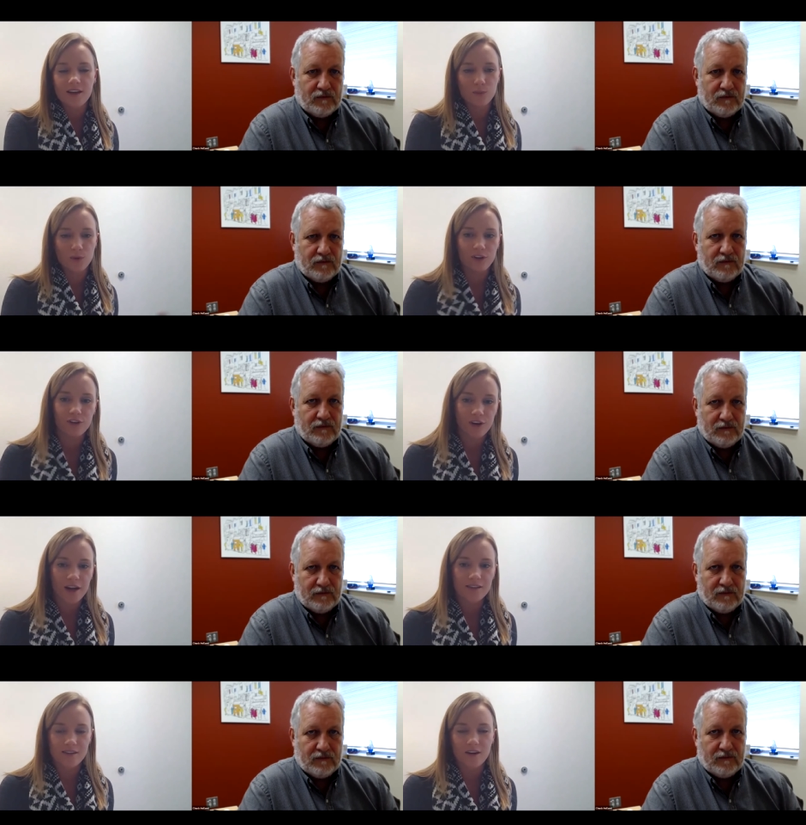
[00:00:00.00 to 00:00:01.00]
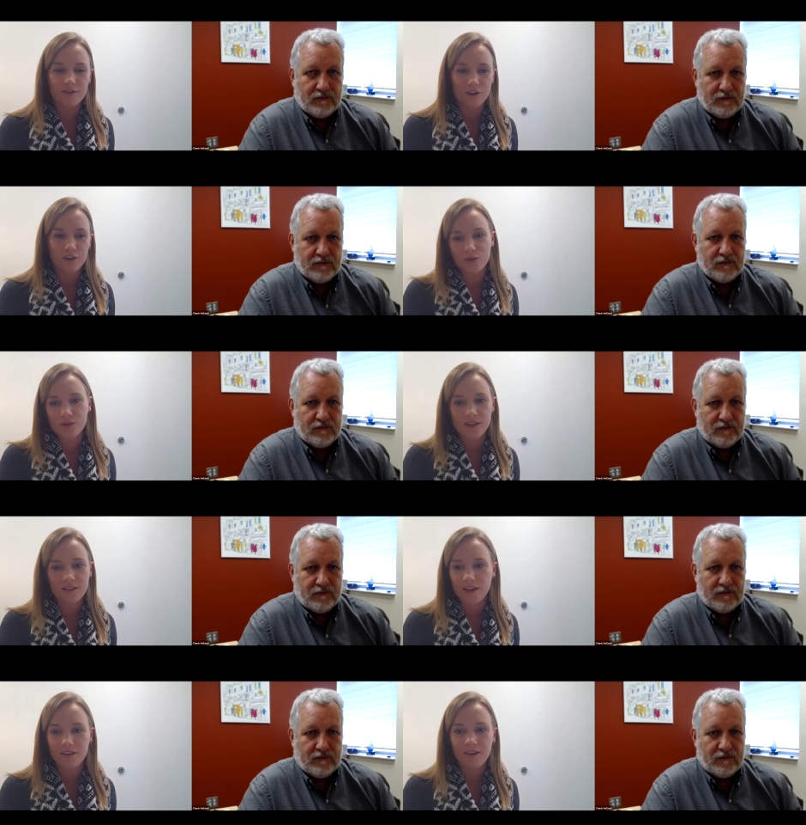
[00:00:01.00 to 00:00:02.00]
Speaker 1: and reel the reins in for those
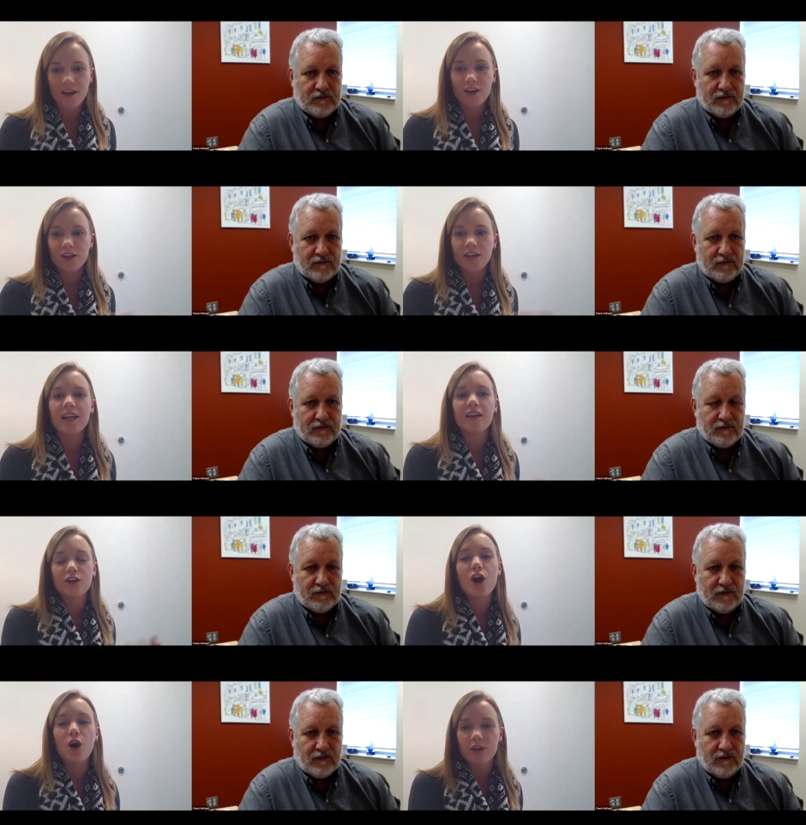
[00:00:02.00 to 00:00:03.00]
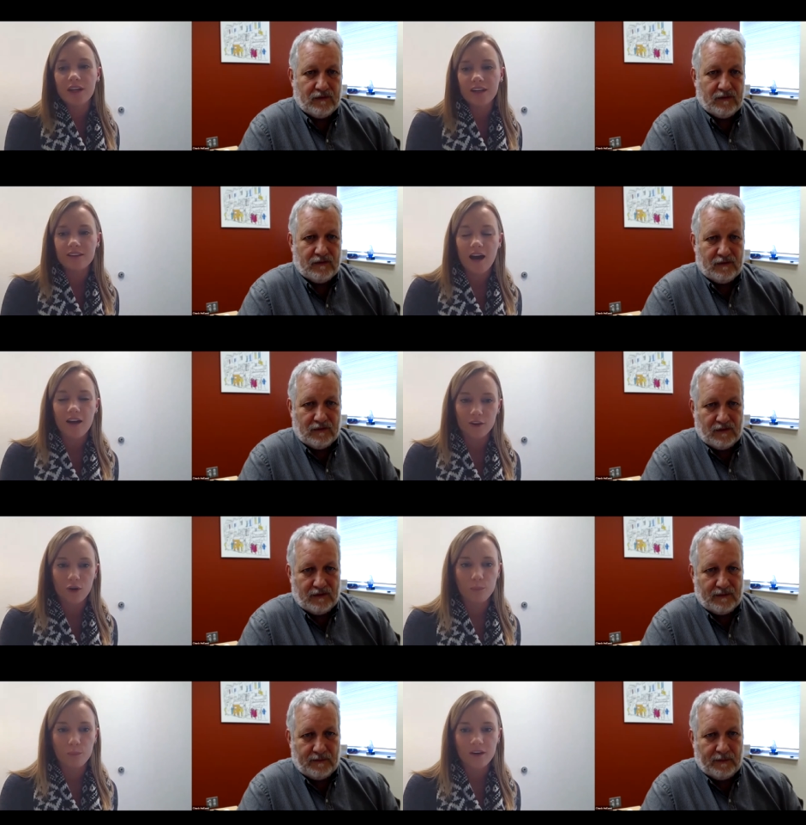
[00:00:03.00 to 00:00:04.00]
that they know need that
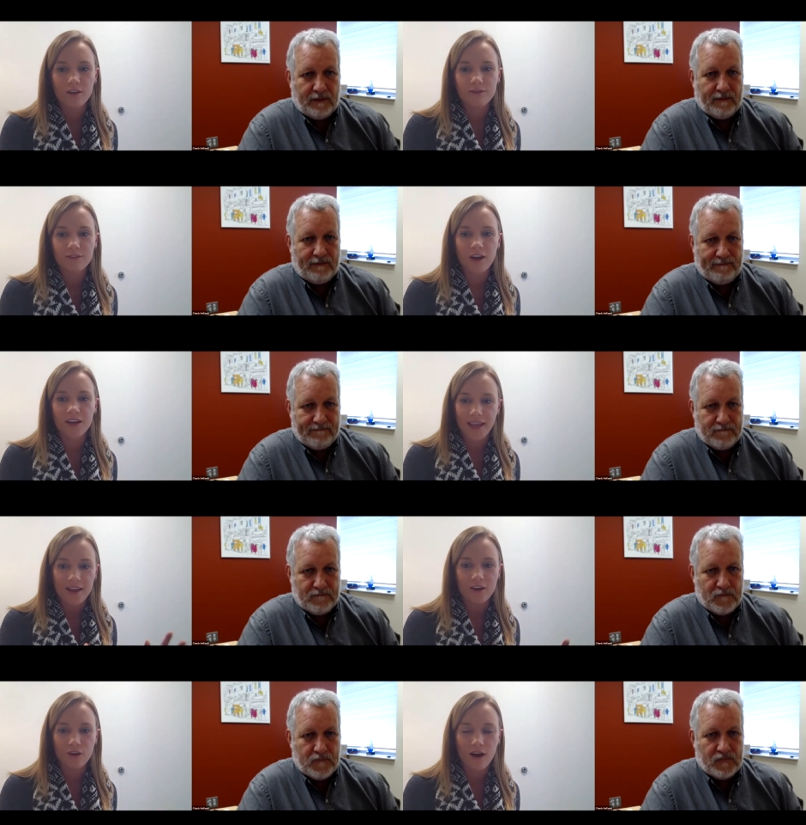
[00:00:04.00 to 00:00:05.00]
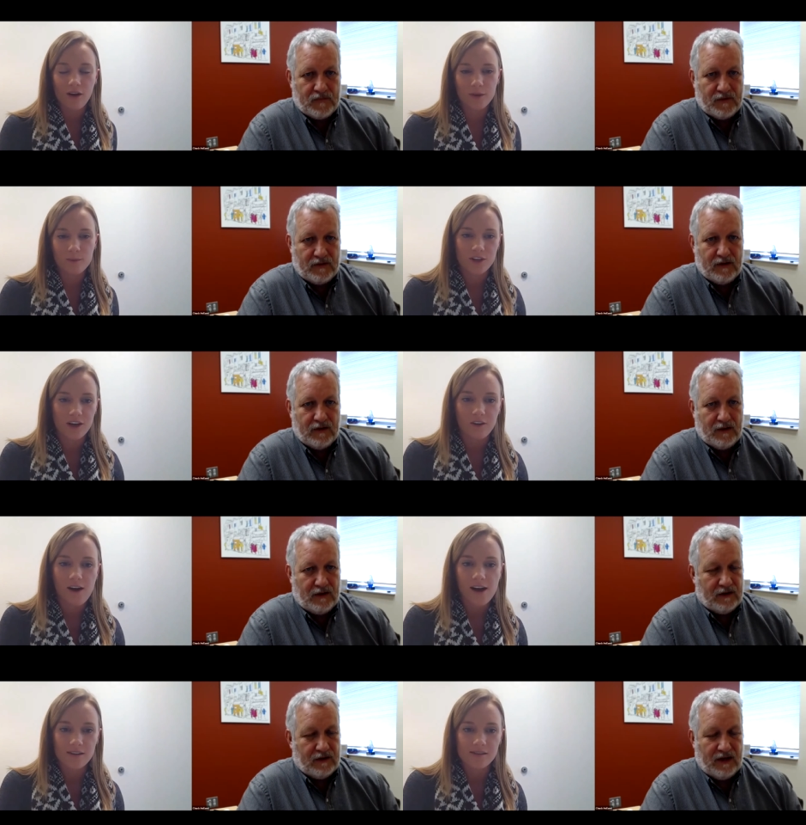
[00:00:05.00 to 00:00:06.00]
little bit of a gate around them during
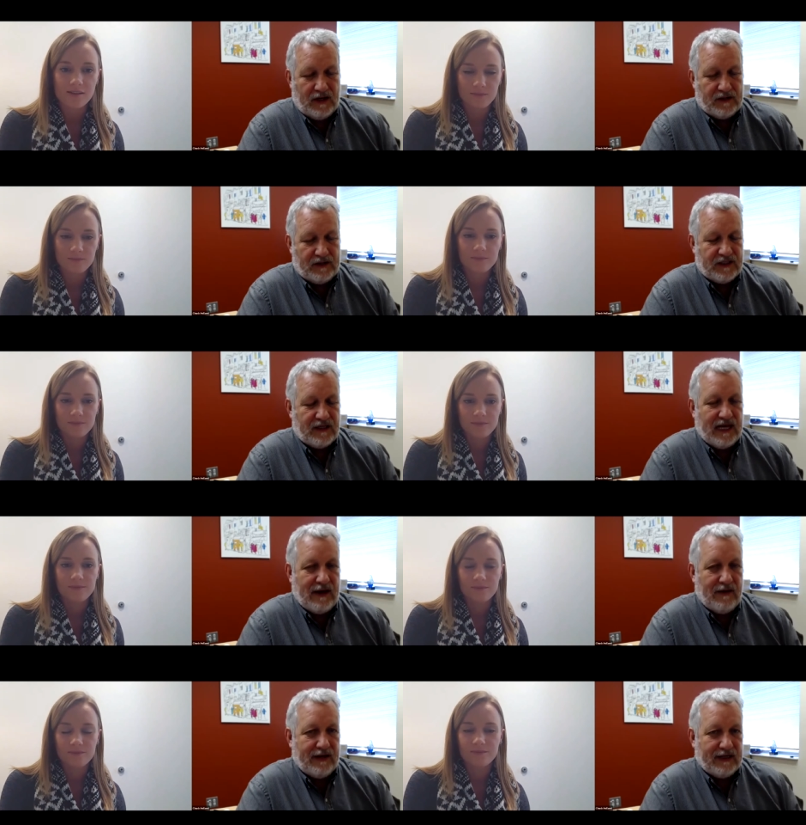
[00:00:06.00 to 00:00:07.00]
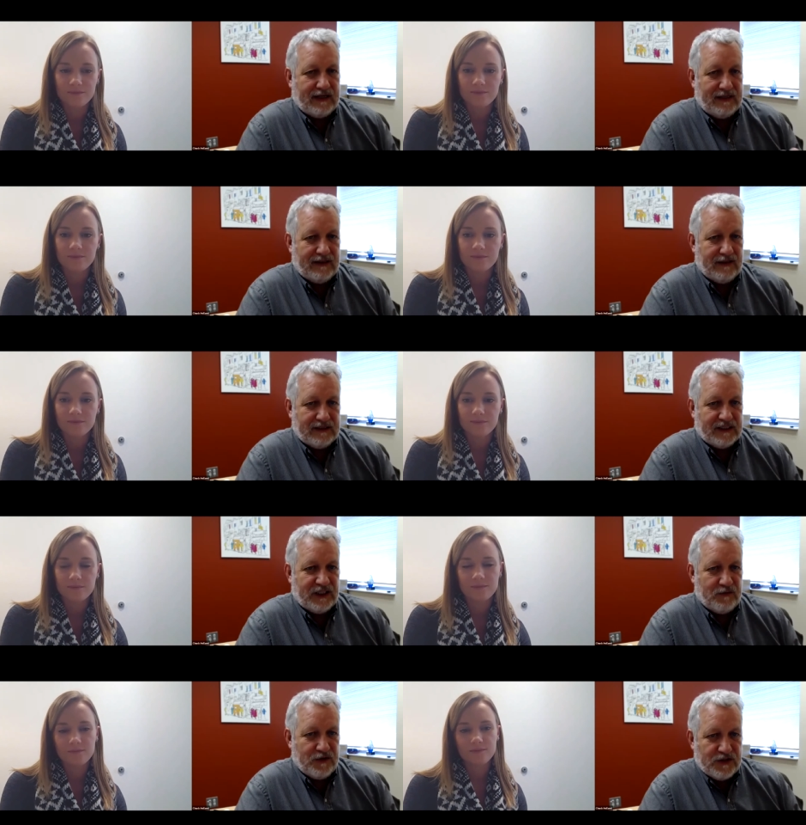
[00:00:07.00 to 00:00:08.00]
class.
Speaker 2: Yeah, just allowing a kid to
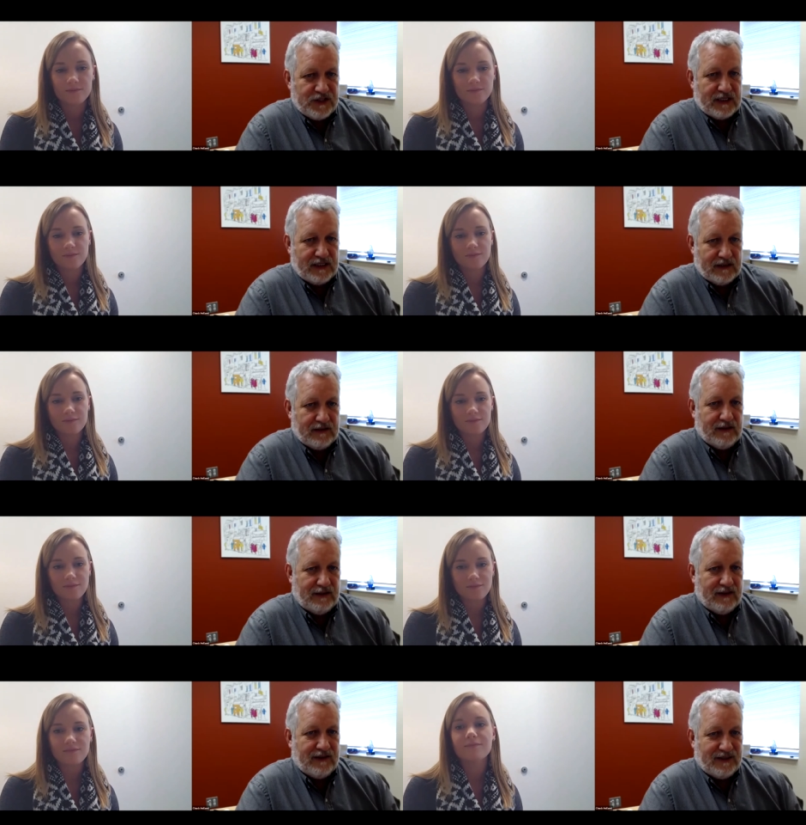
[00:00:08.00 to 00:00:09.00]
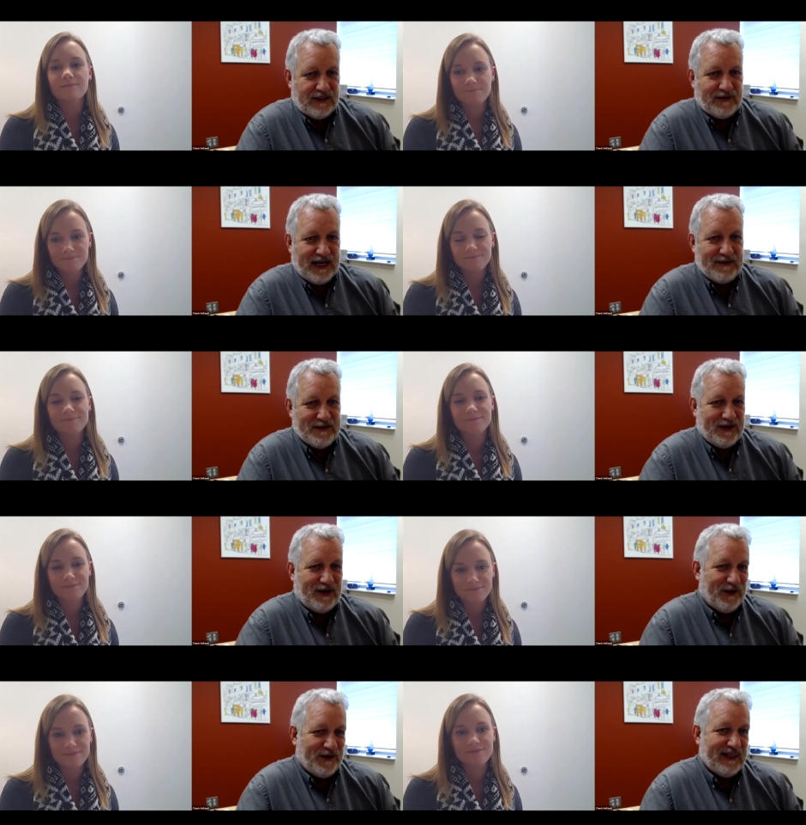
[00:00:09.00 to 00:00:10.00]
listen to music sometimes,
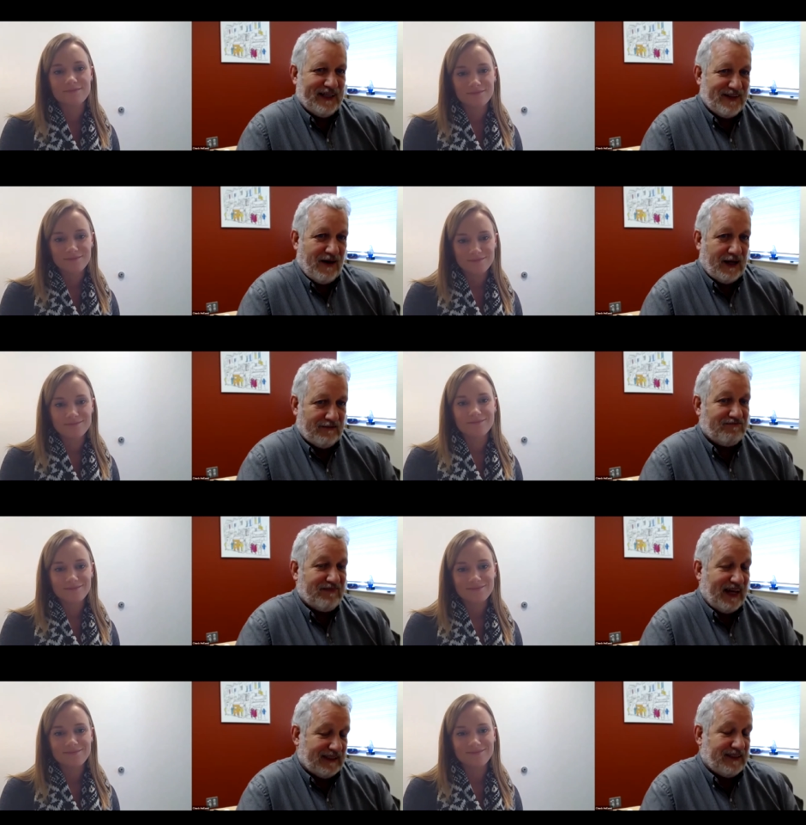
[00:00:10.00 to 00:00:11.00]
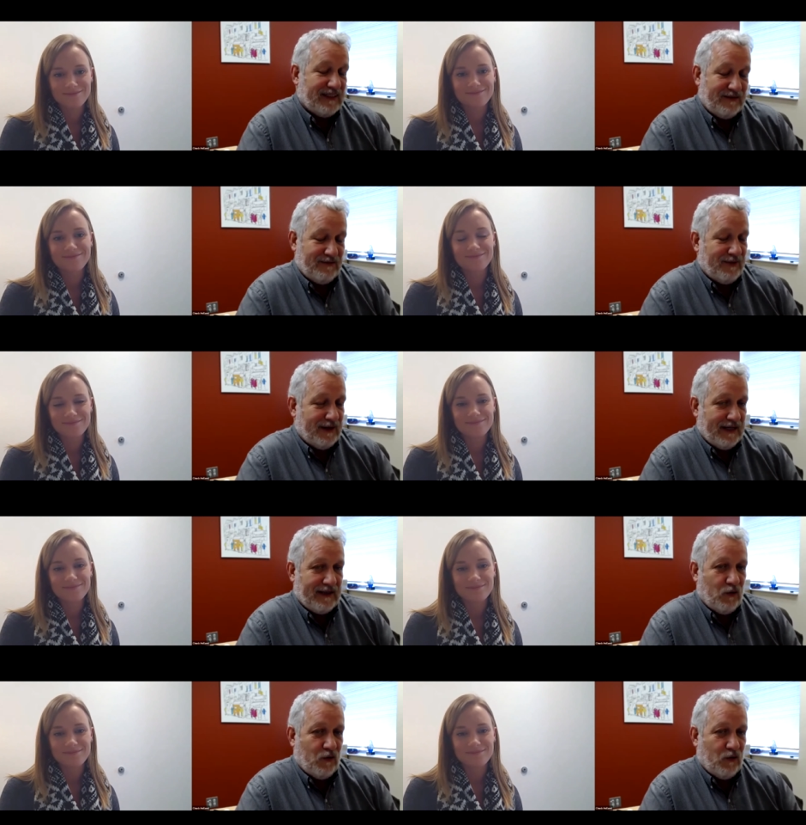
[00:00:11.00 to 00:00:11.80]
but other kids not that's a big